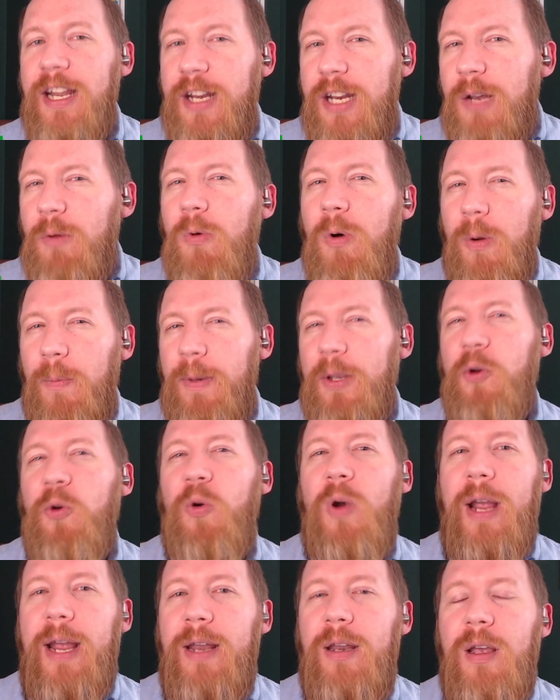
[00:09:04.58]
you know what would be
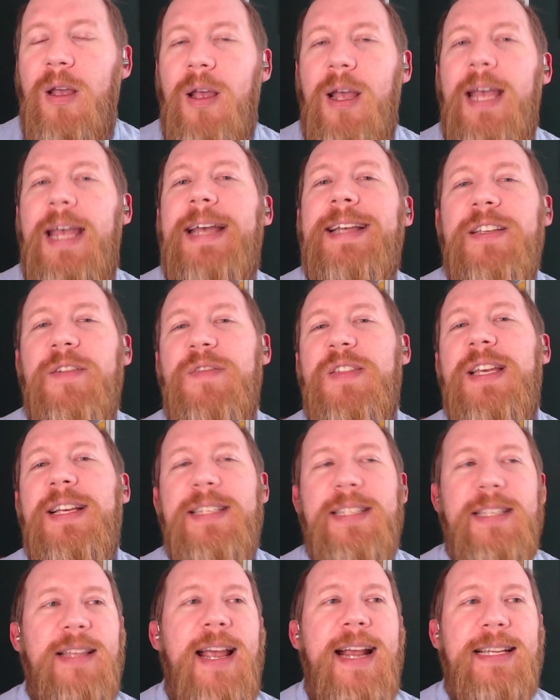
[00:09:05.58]
great is if
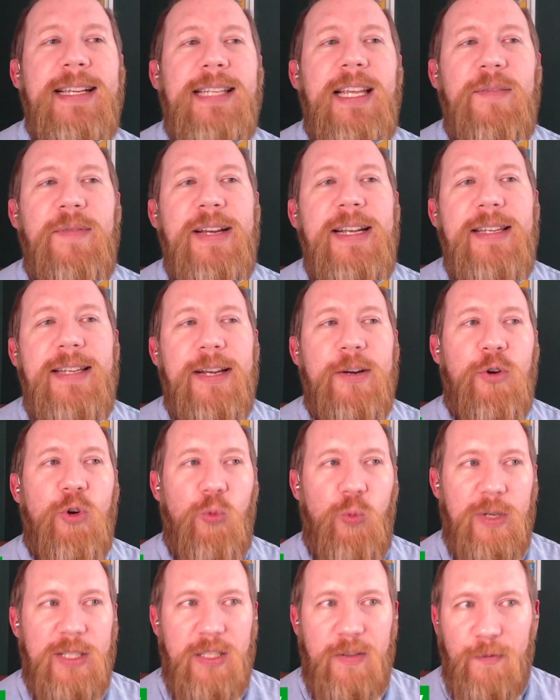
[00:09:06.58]
this Thanksgiving dinner
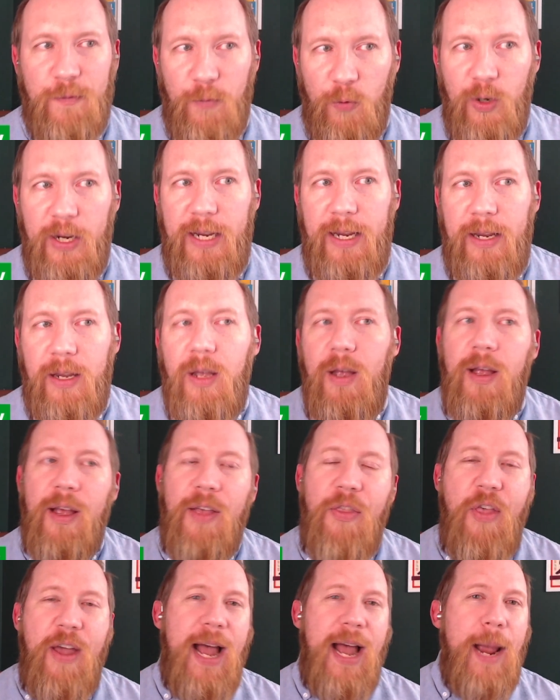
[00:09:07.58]
was free,
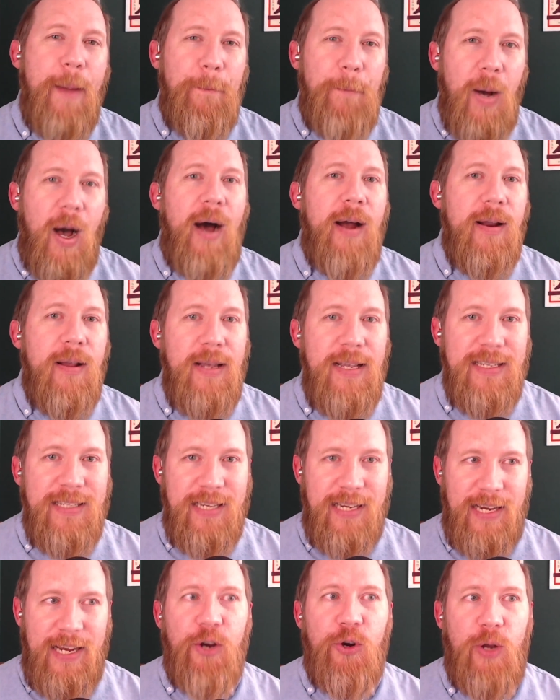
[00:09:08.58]
then Ibotta is
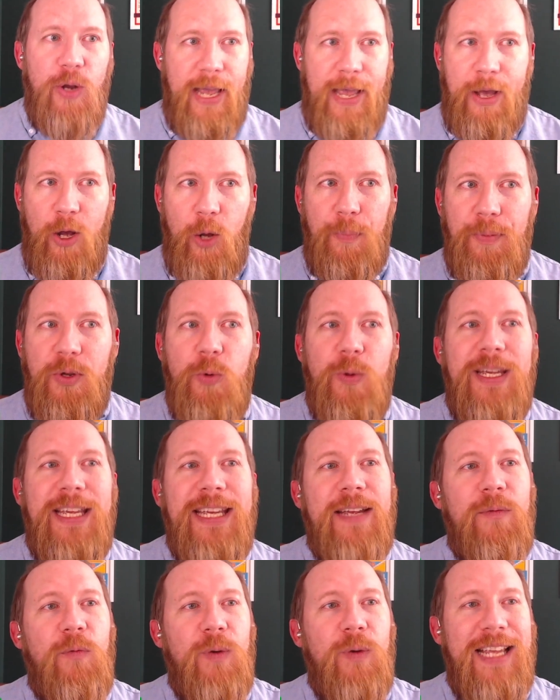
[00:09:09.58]
here to help you
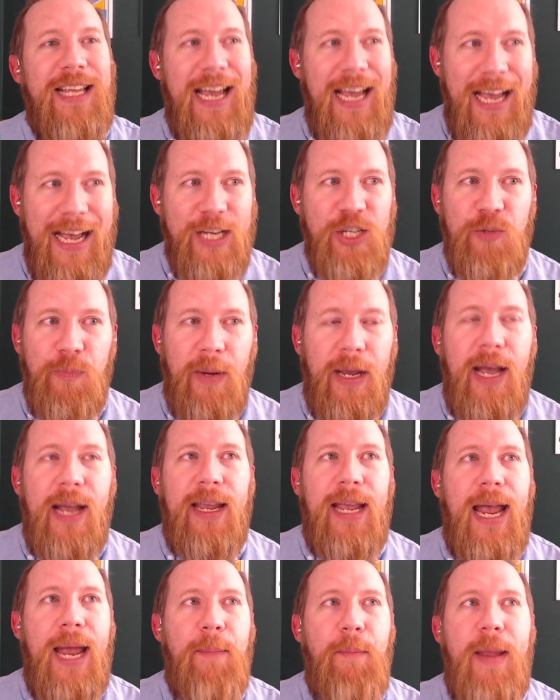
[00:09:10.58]
get cash
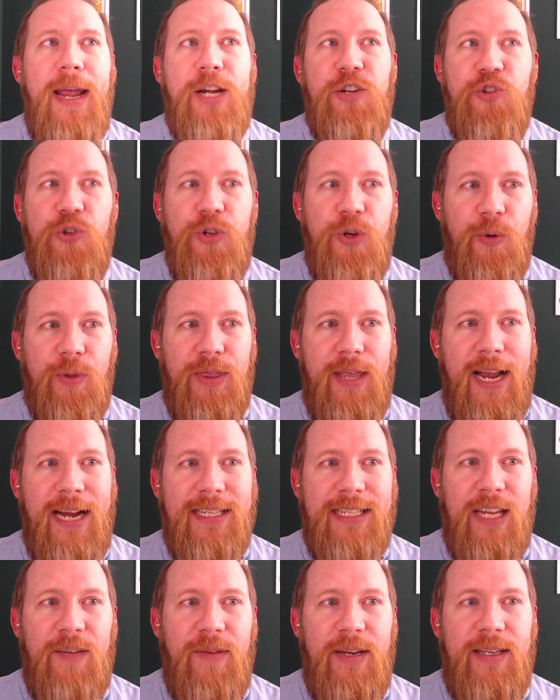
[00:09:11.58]
back and make sure your
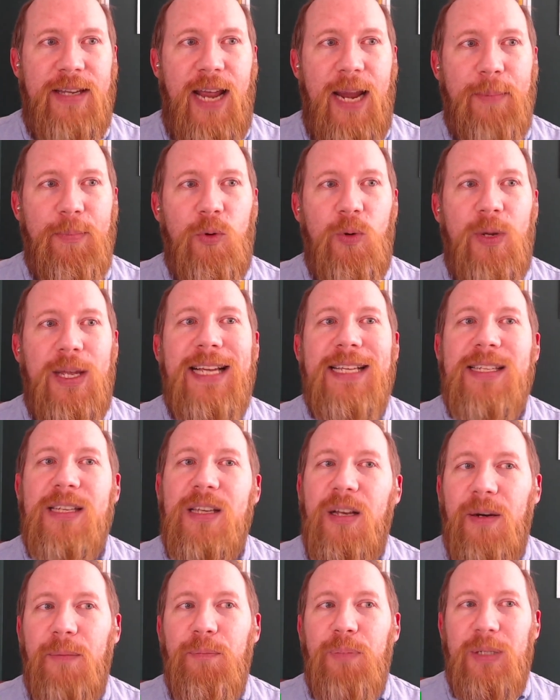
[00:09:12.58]
Thanksgiving table is
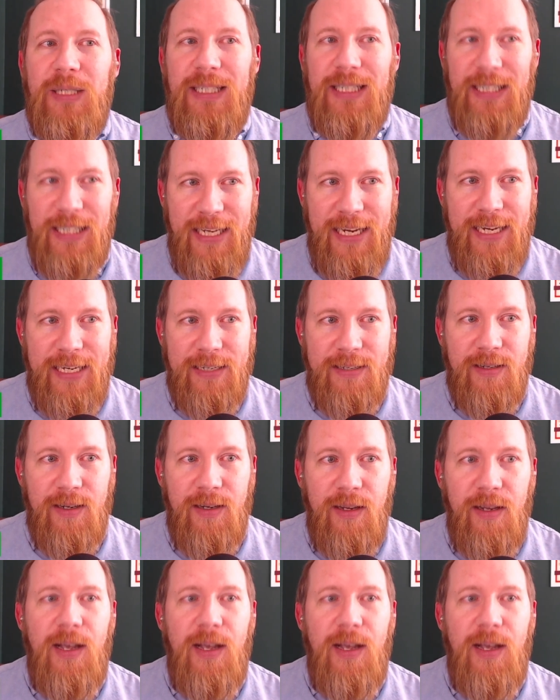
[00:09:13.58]
complete.